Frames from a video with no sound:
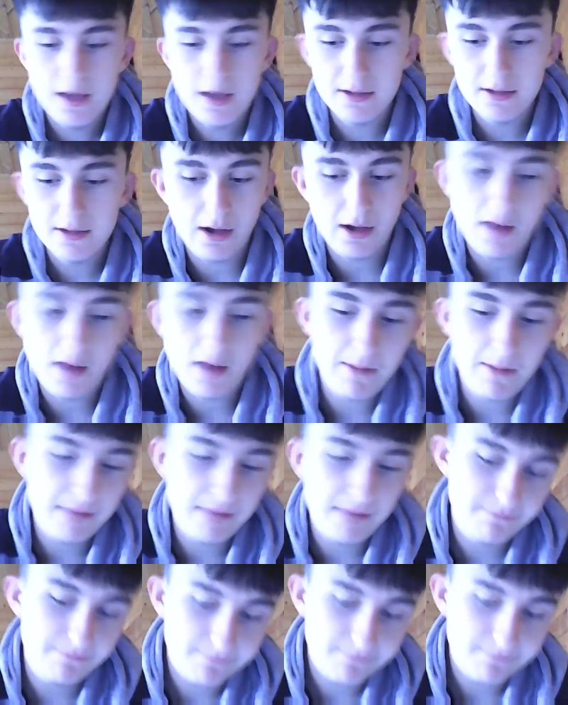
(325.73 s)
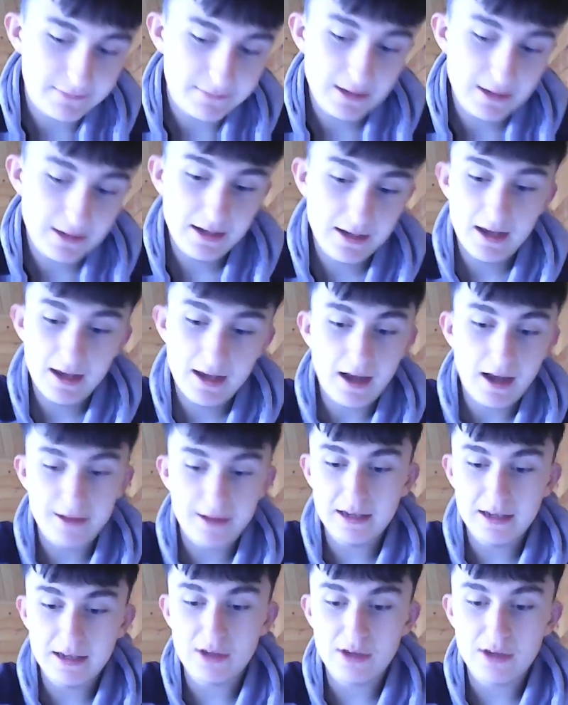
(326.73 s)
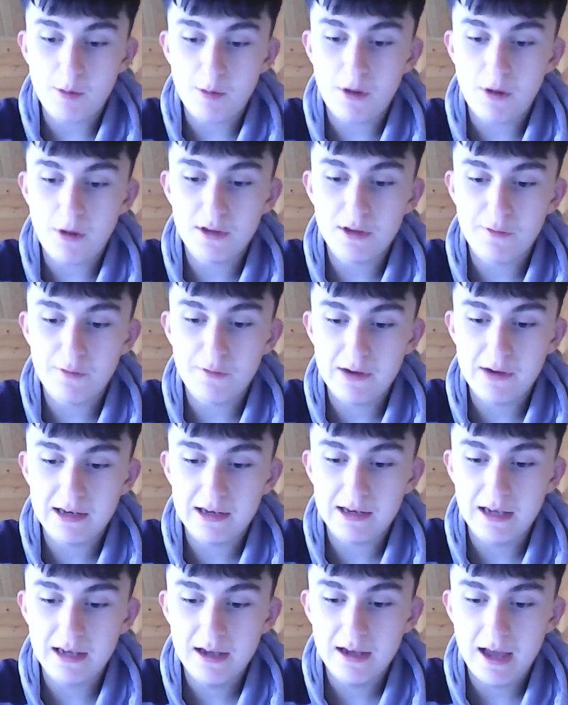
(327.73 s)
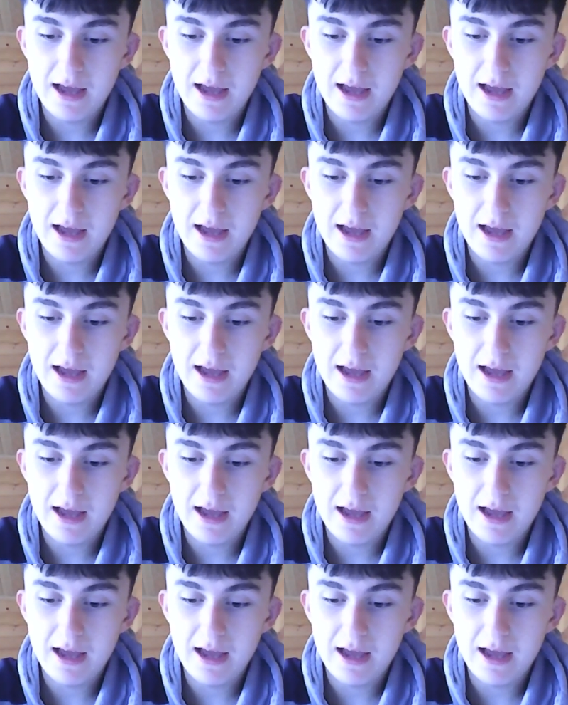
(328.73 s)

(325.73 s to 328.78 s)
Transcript: So I mean, I think it's all positive for Italy.